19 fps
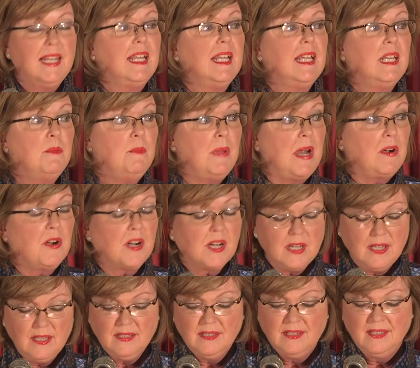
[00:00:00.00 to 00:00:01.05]
In
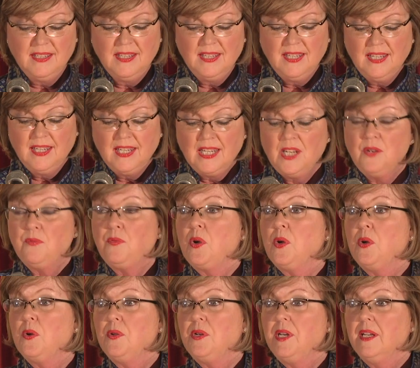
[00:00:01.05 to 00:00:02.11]
America, he
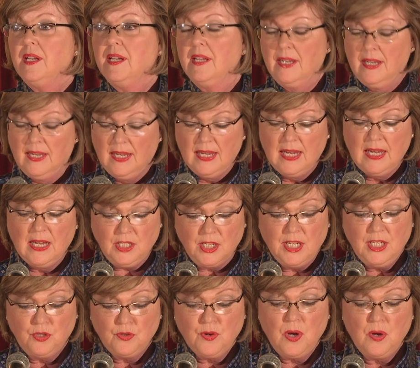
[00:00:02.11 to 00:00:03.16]

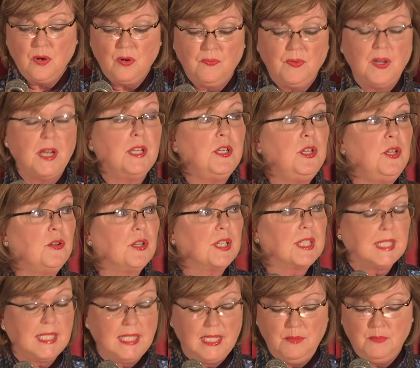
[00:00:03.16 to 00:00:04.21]
drove a New York
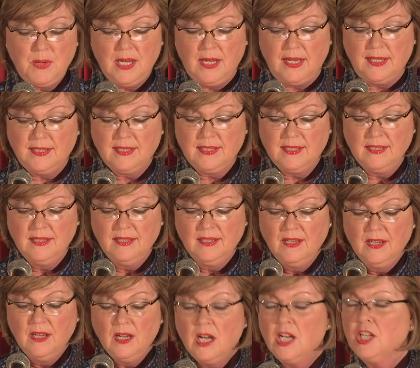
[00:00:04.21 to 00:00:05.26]
City bus,
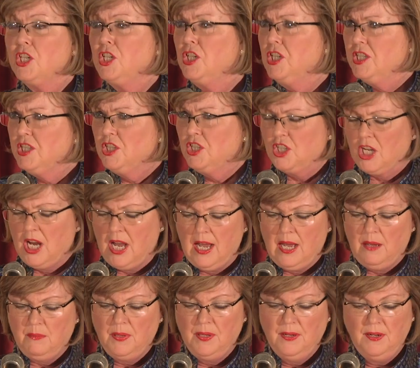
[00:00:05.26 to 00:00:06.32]
a good
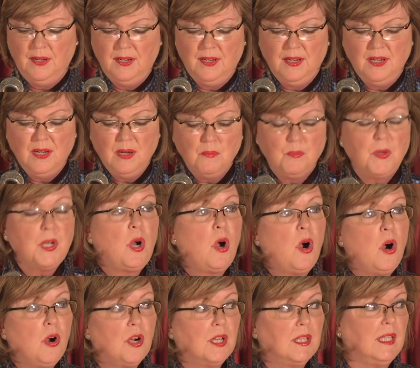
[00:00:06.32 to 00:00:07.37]
job, but
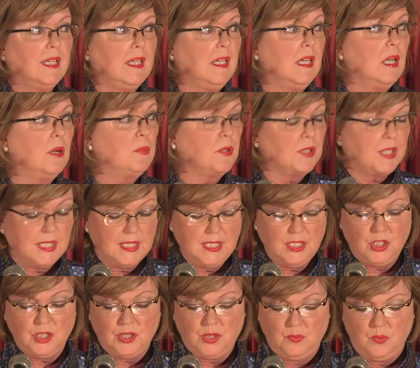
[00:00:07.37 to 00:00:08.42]
hardly a
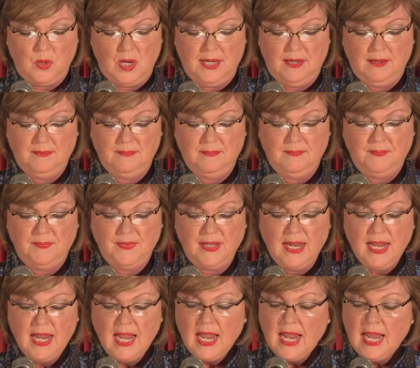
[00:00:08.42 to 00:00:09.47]
prestigious one.
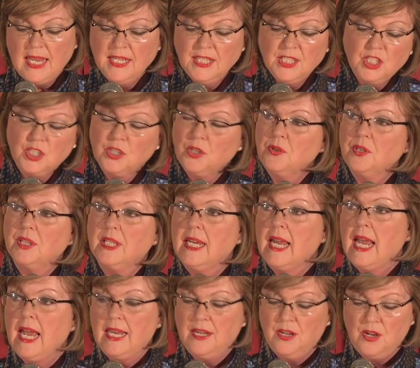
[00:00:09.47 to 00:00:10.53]
And he certainly
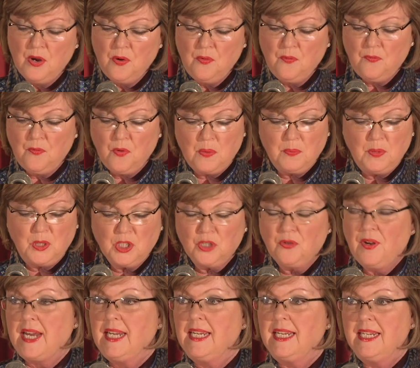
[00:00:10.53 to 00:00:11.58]
had no formal
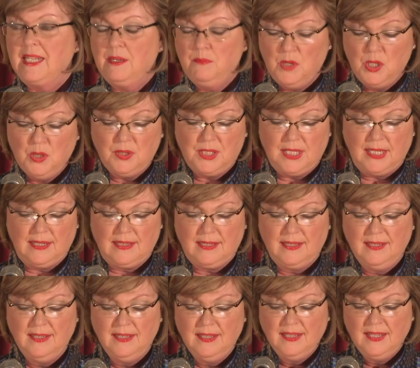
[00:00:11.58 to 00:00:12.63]
training in
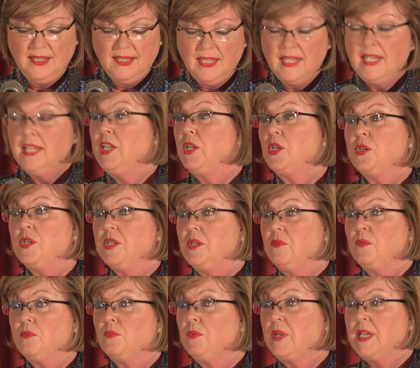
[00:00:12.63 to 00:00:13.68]
music. He
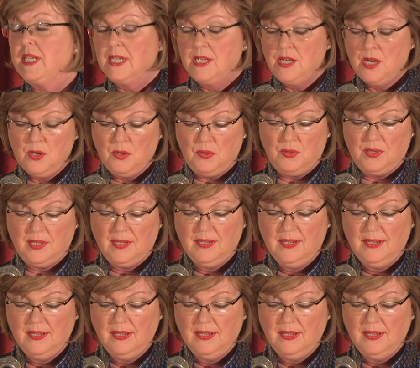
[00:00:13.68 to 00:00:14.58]
couldn't read a note.